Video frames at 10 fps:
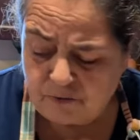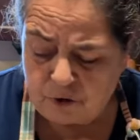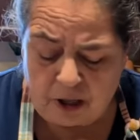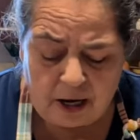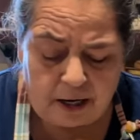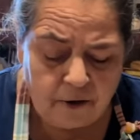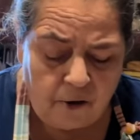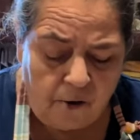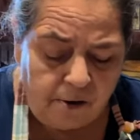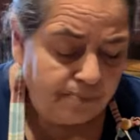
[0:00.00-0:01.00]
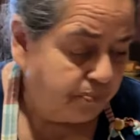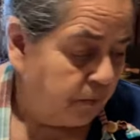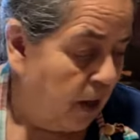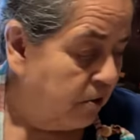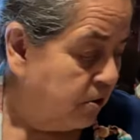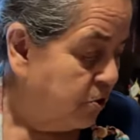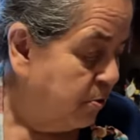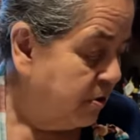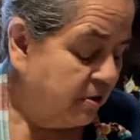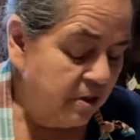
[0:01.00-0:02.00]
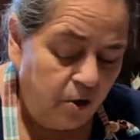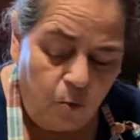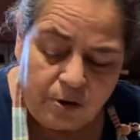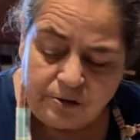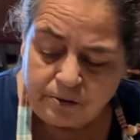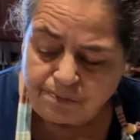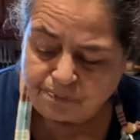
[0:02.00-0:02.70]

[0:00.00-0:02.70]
you like. I just use these little ones.